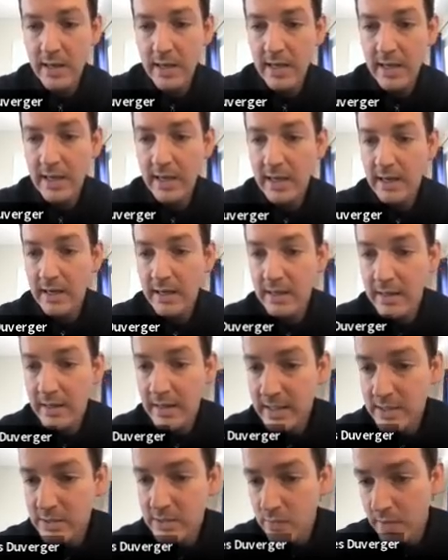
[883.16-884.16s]
and
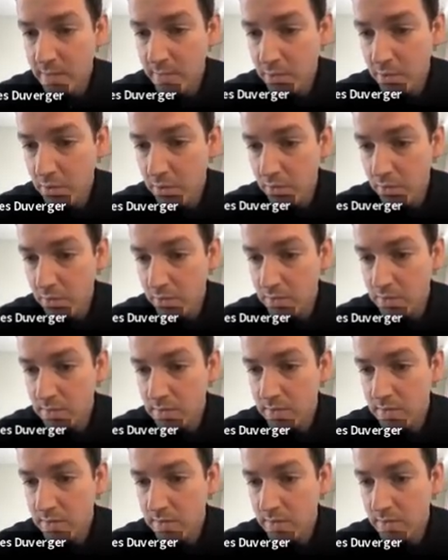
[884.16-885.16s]
that's why I'm going to
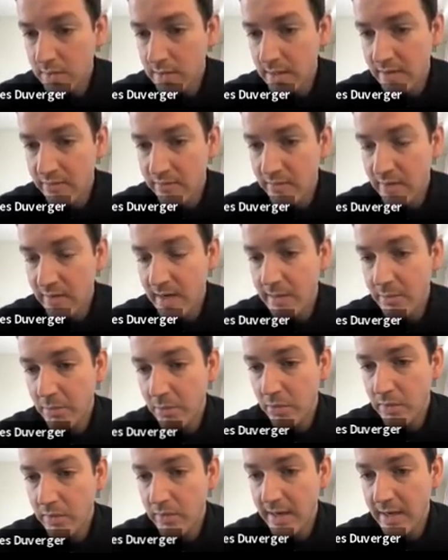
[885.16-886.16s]
use that
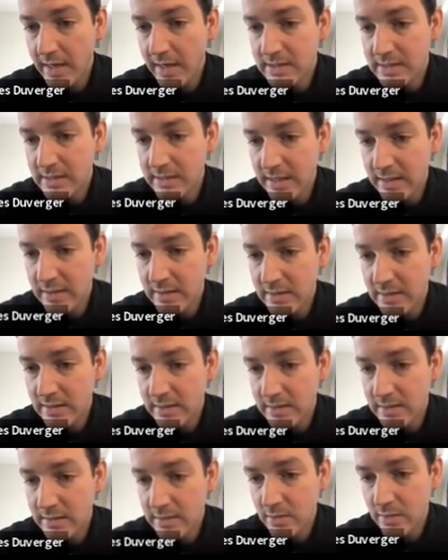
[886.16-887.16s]
variable that I set.
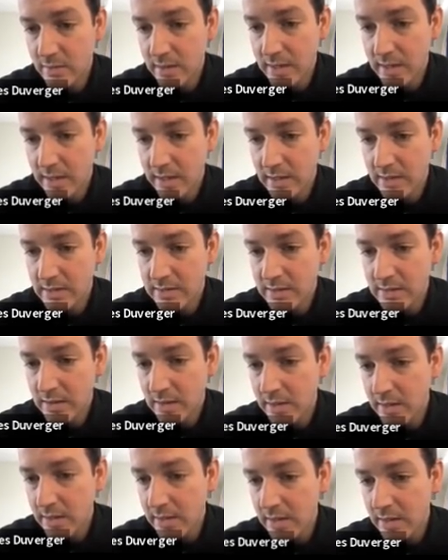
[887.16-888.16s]
So here it is.
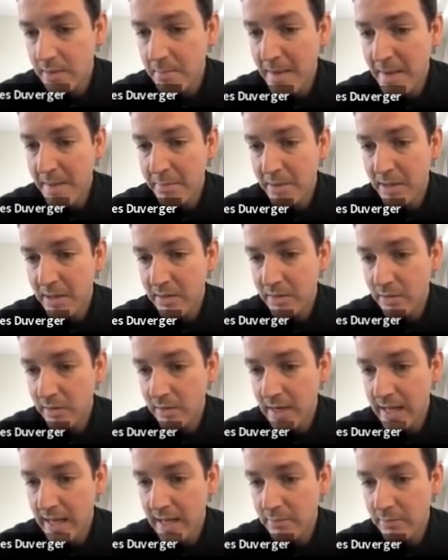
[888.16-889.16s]
I'm mapping the
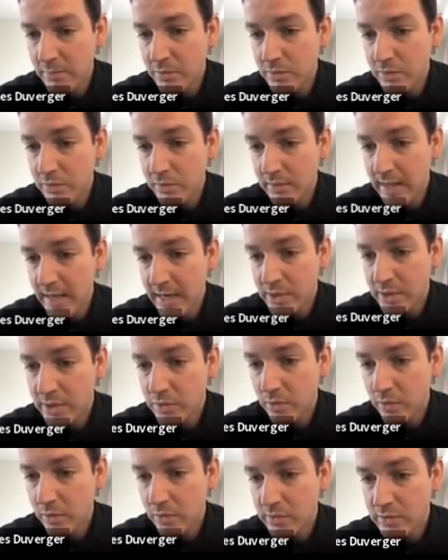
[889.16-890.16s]
name to the
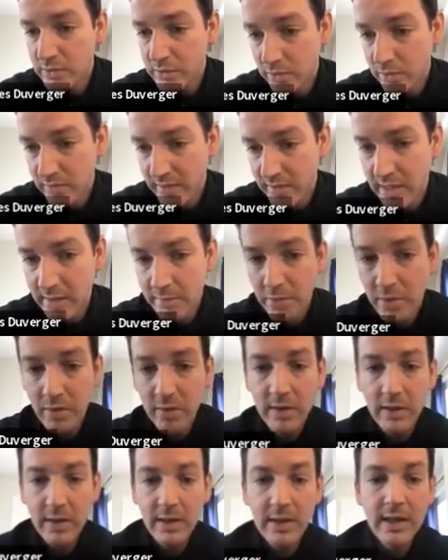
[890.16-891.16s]
actual stored
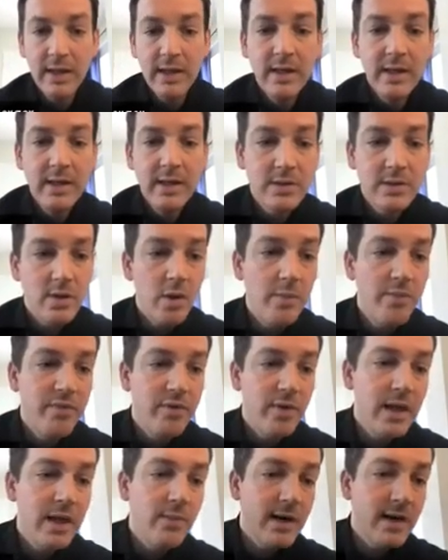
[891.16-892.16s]
variable. So
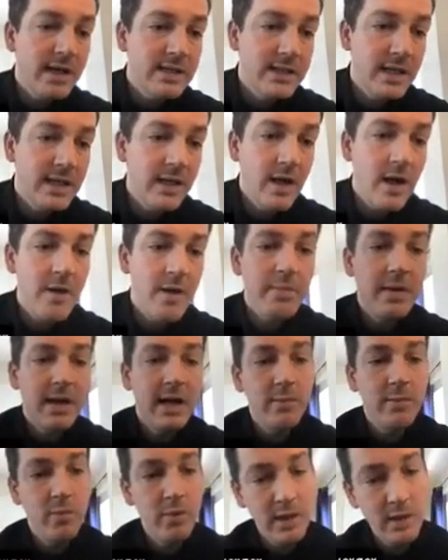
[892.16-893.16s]
hopefully when I sign up
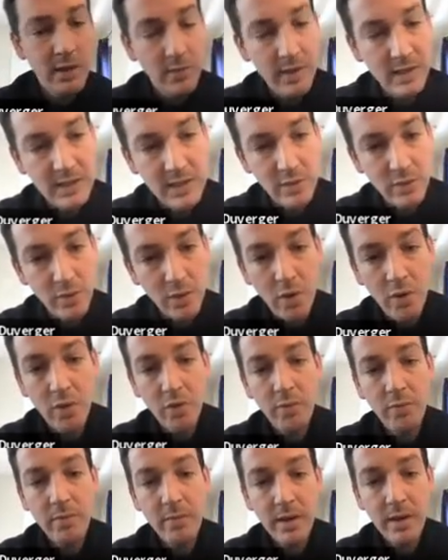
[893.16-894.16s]
and I'm redirected to
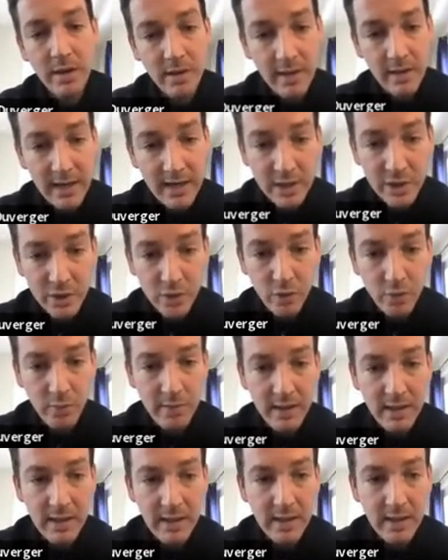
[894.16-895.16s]
home, there should
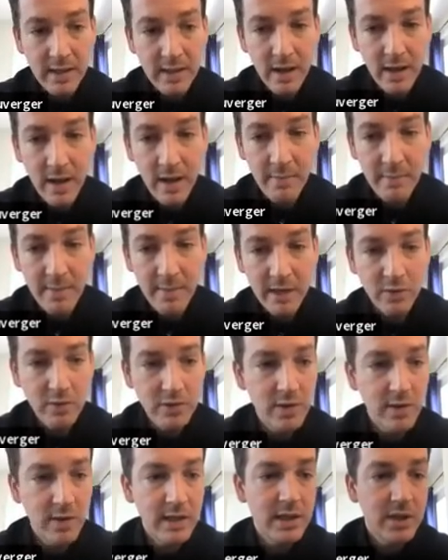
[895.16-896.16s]
be my
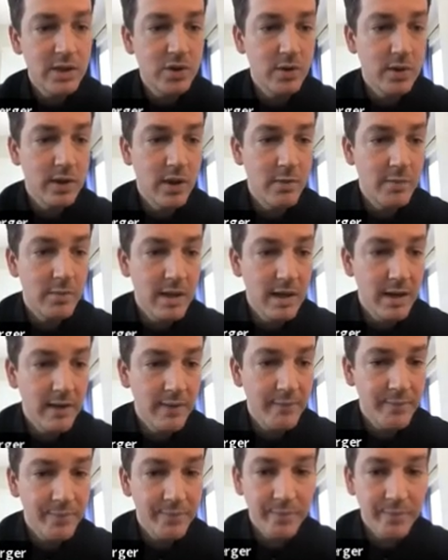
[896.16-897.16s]
user ID showing up here.